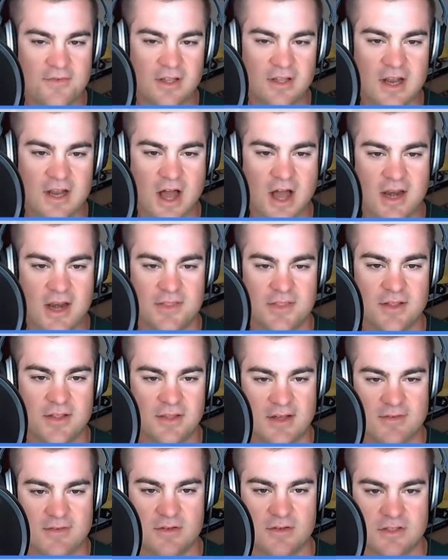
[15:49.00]
not at the
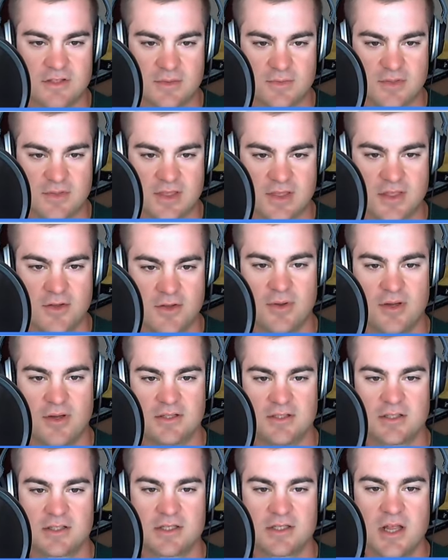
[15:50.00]
level of some of the other
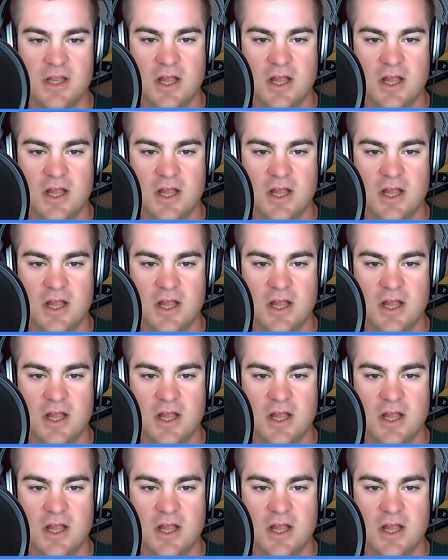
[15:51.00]
ones.